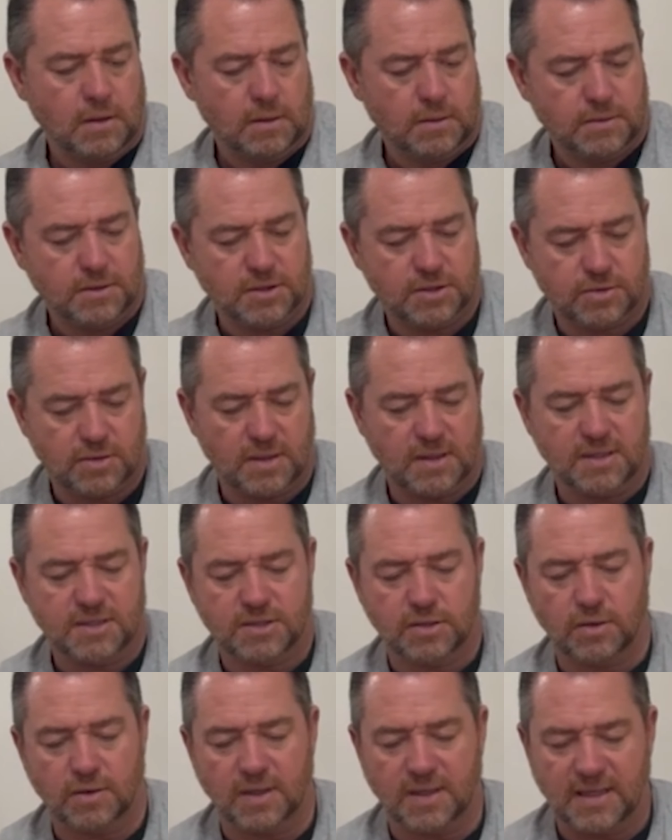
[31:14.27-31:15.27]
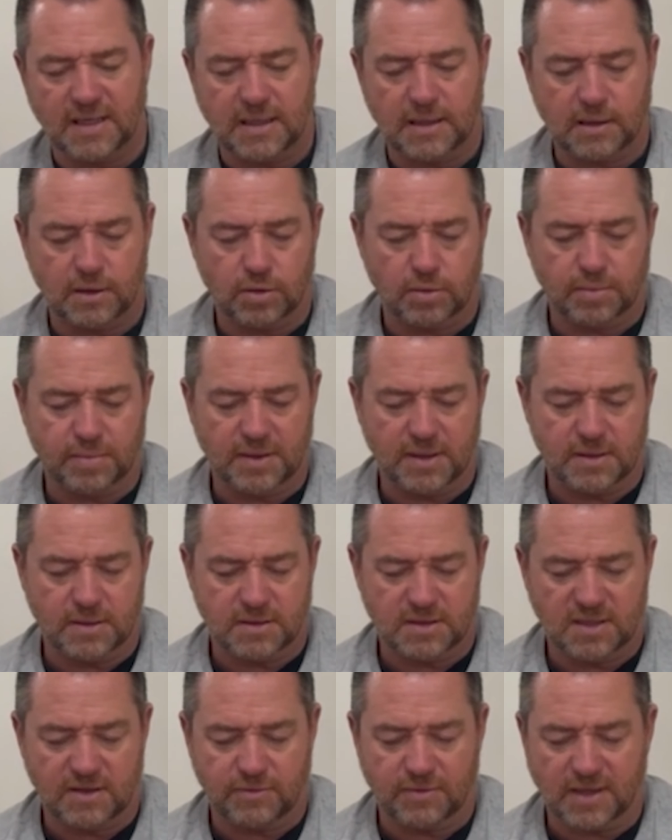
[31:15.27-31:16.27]
Just trying to soak it down a little bit and
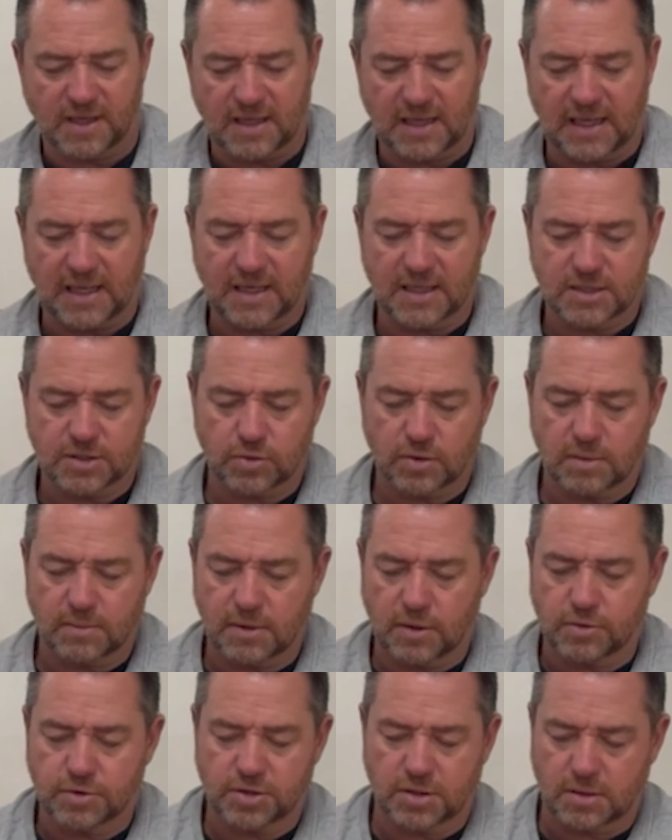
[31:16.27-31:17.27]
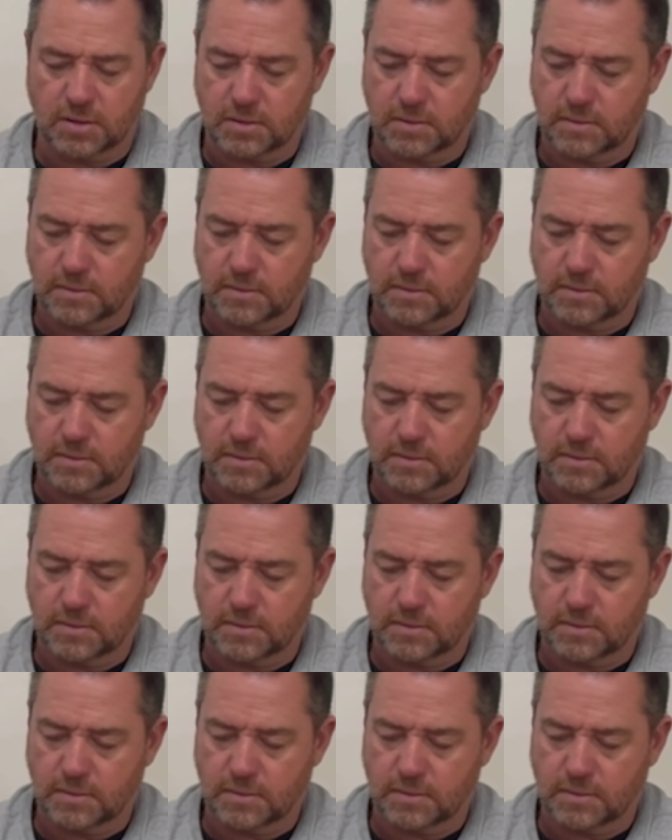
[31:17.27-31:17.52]
see if we get any sort of motion.